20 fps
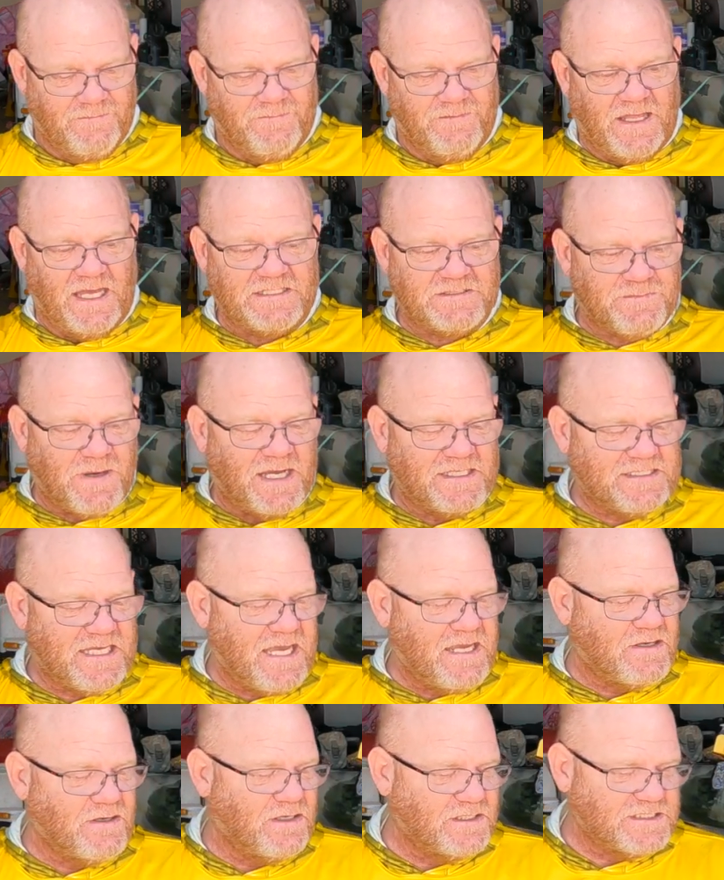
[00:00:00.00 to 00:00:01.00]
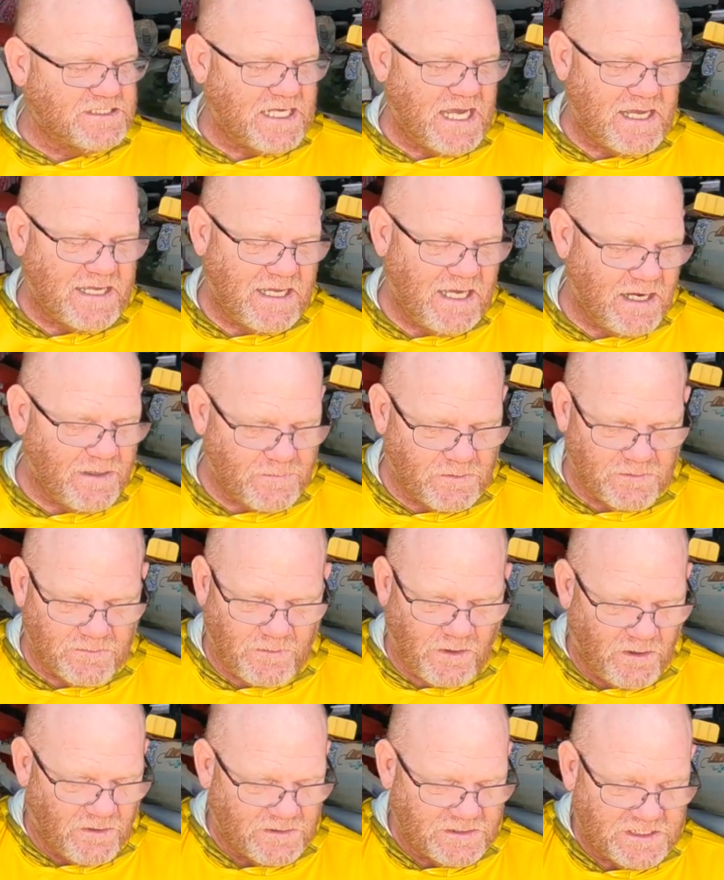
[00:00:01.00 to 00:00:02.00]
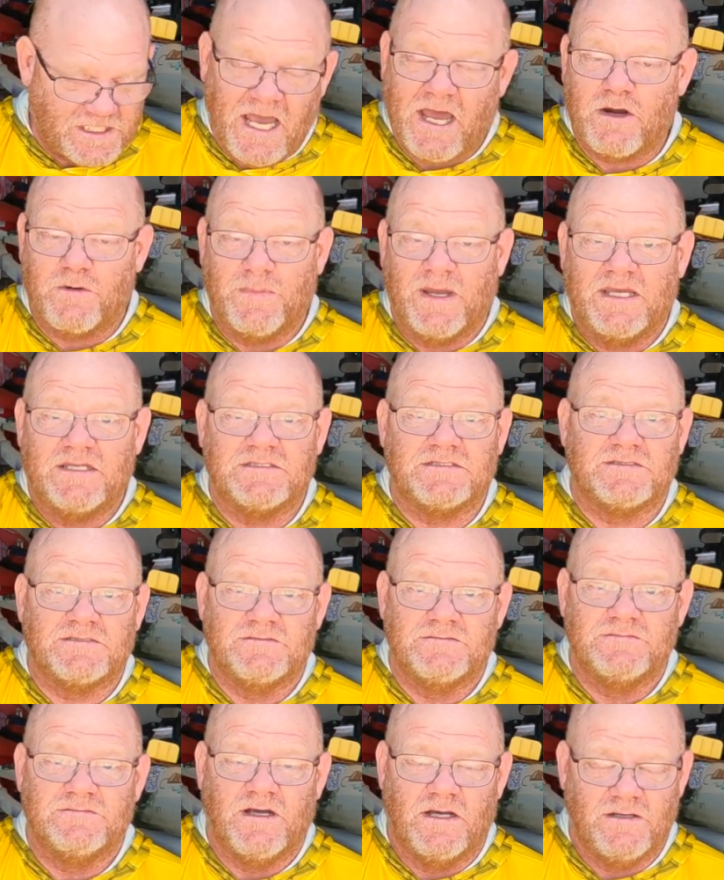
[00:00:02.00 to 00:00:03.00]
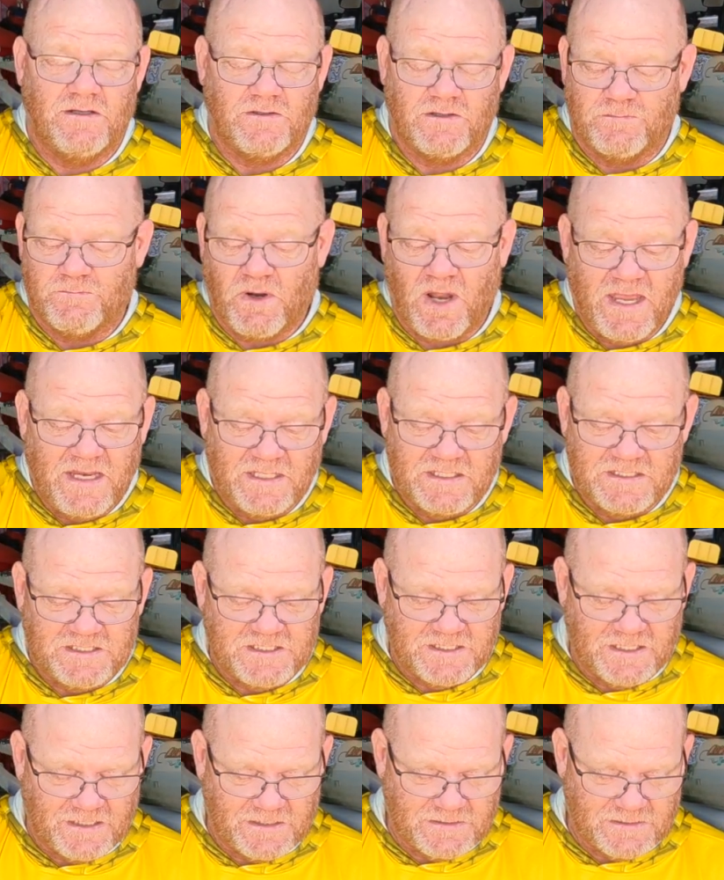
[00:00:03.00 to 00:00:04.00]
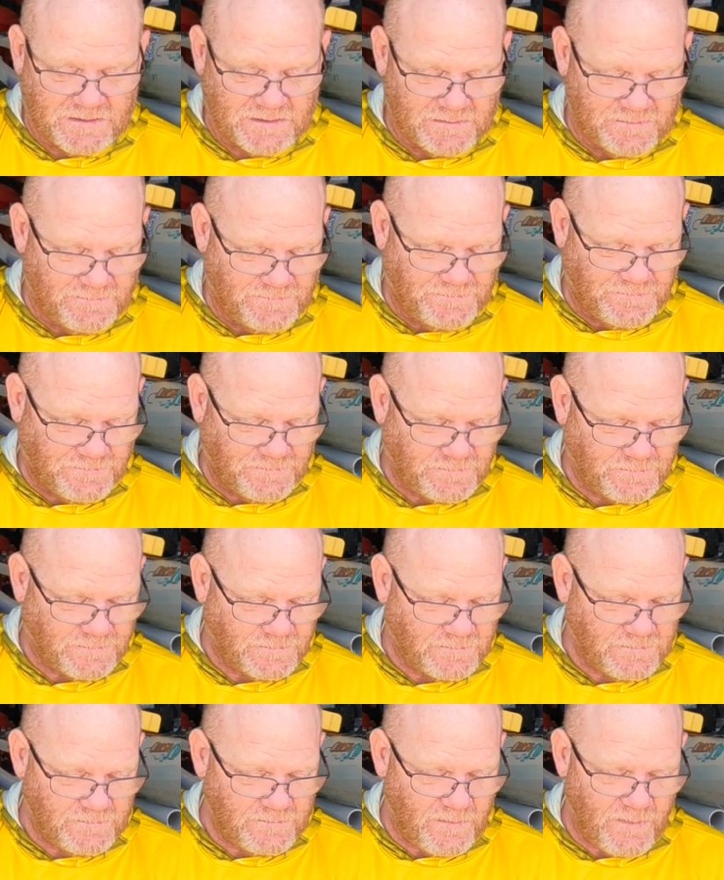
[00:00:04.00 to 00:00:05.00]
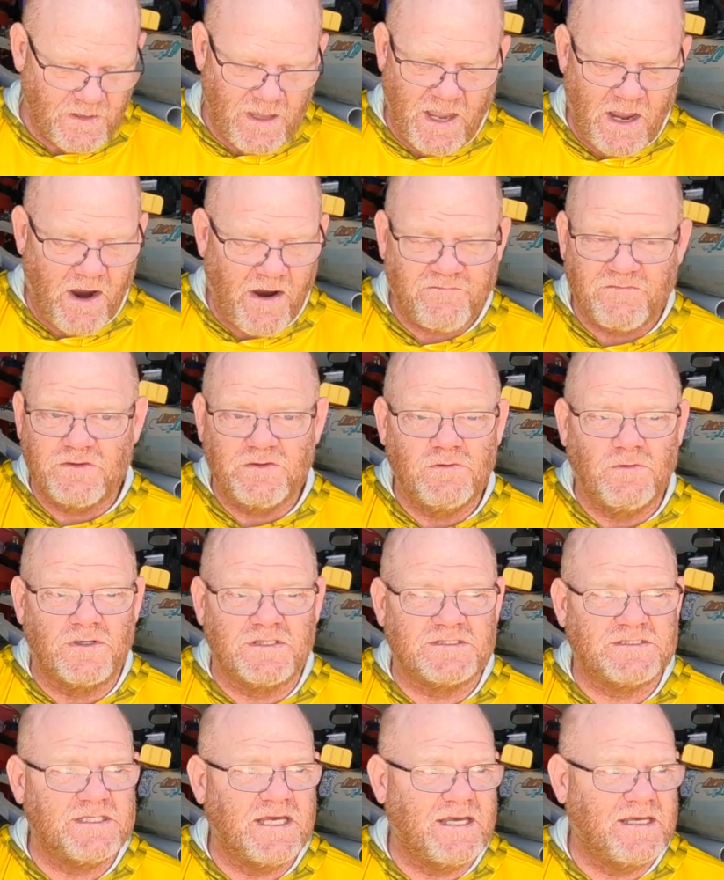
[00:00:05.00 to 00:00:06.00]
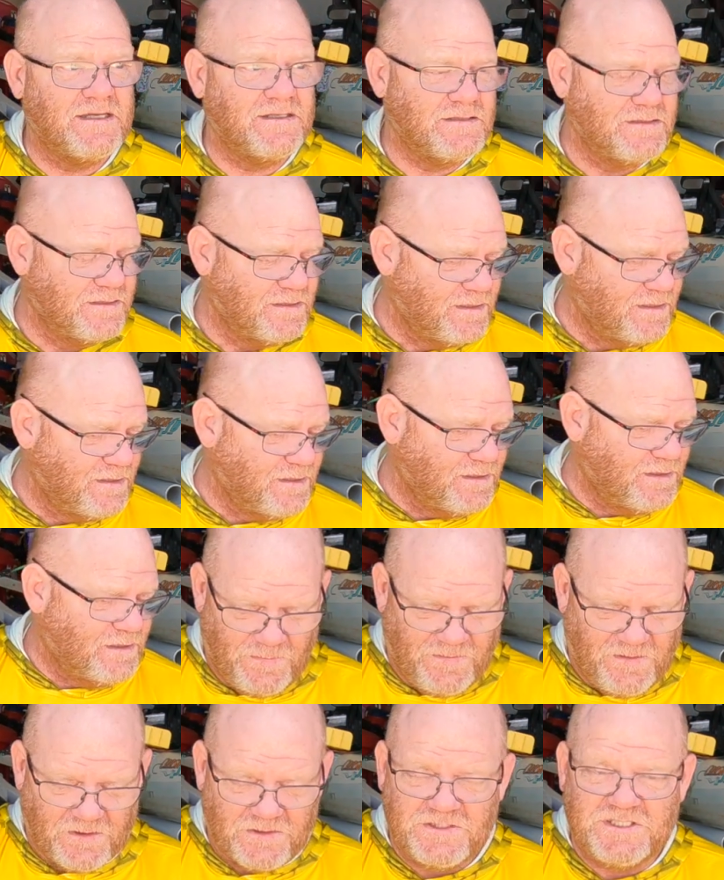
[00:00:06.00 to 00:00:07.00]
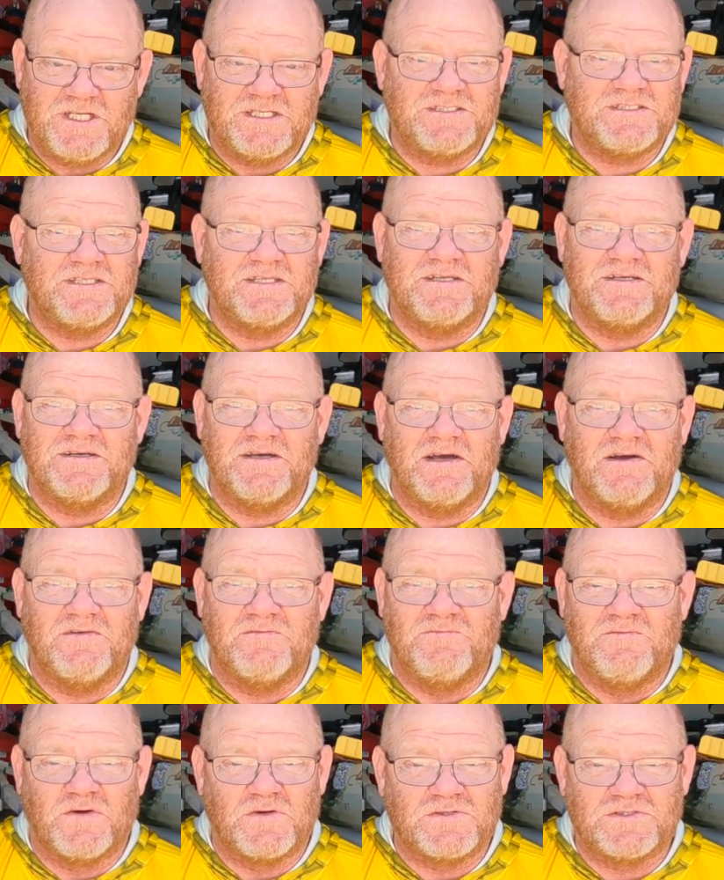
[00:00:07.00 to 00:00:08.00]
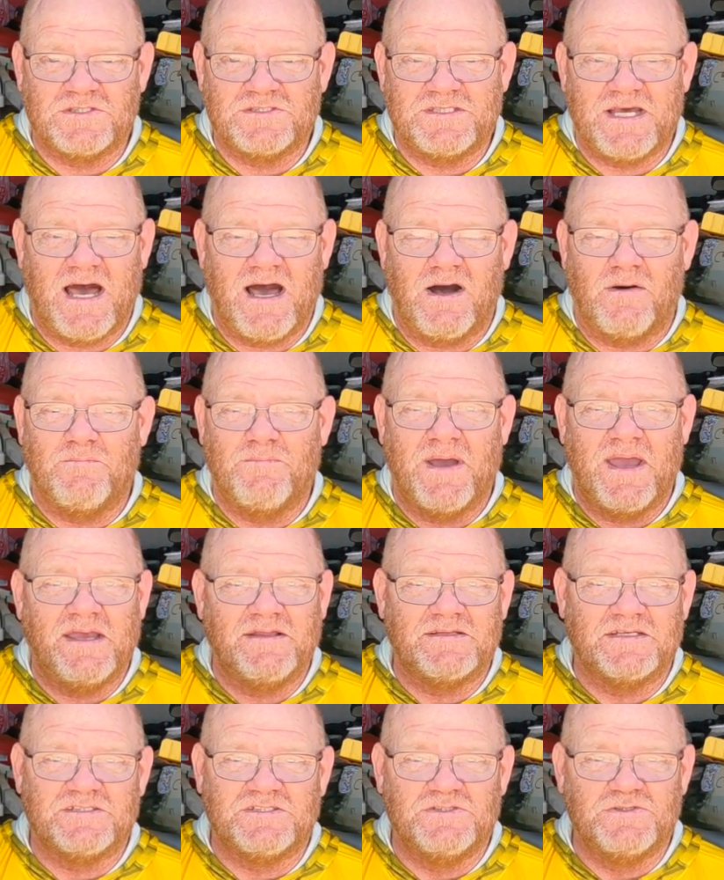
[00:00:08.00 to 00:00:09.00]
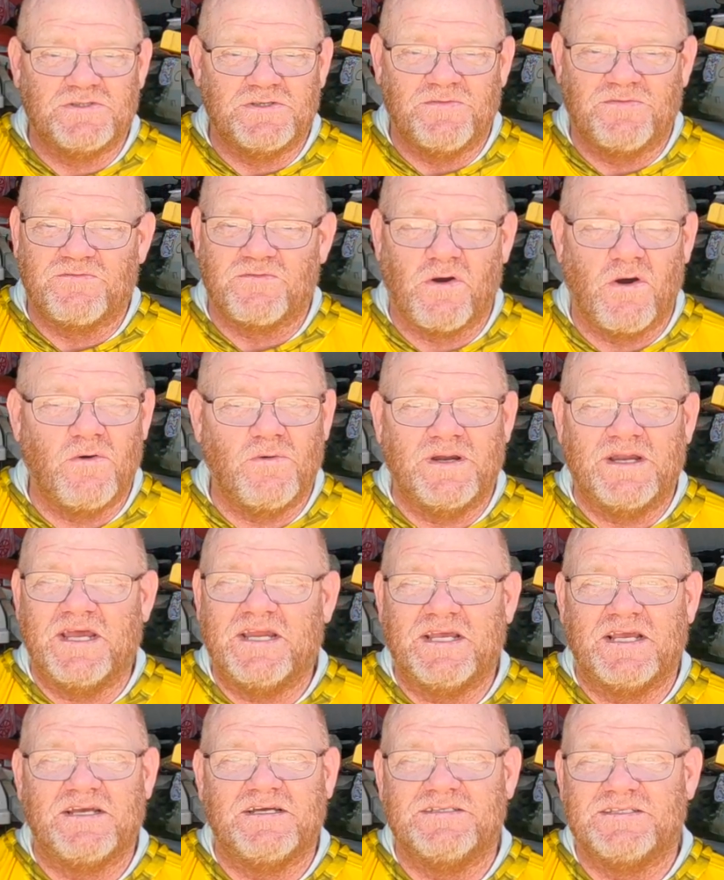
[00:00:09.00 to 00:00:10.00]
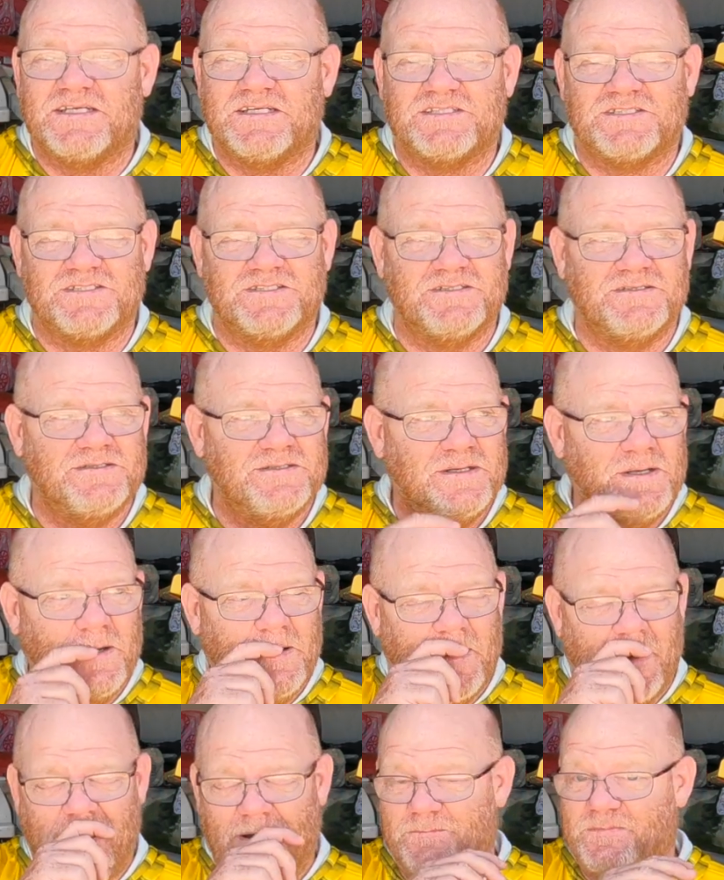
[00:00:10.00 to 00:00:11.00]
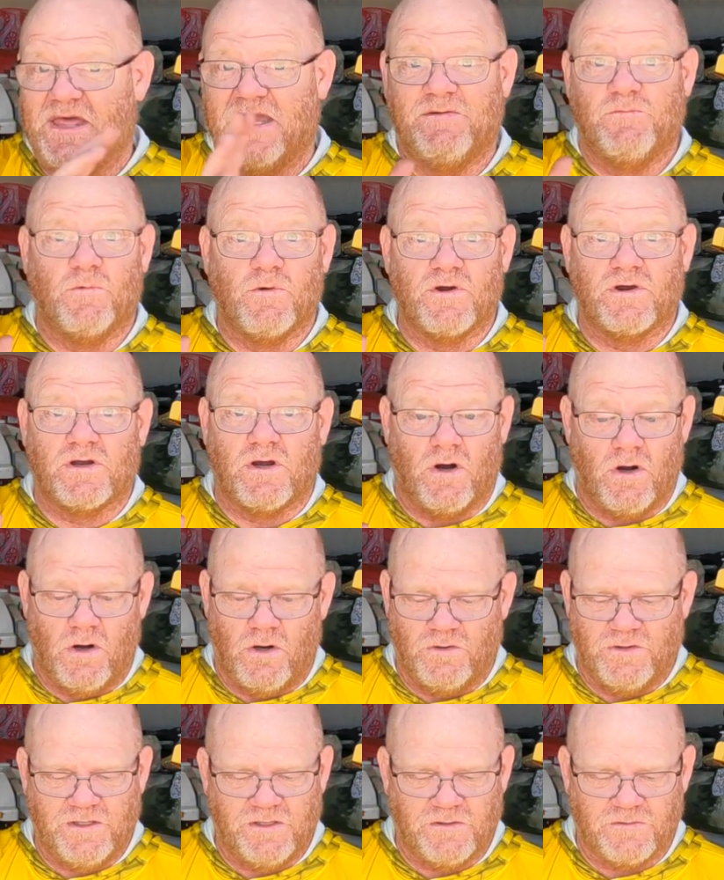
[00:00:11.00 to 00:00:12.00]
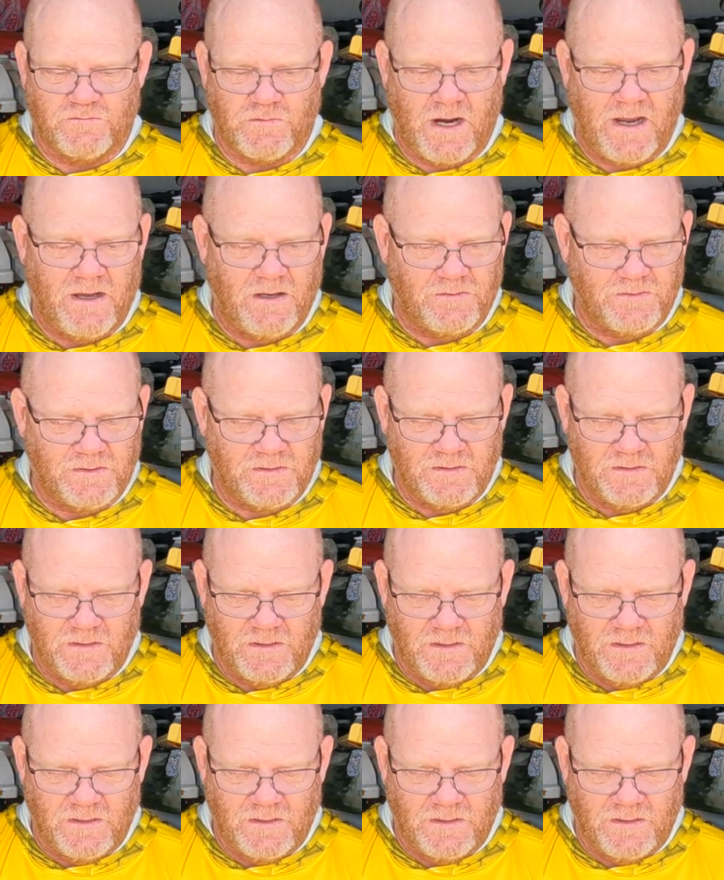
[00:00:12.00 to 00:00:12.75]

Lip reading: that's my take on jackhammer, on chatterbaits, or bladed jigs, however you want to say it. They're just a versatile bait that you can throw in any condition. They work all year round.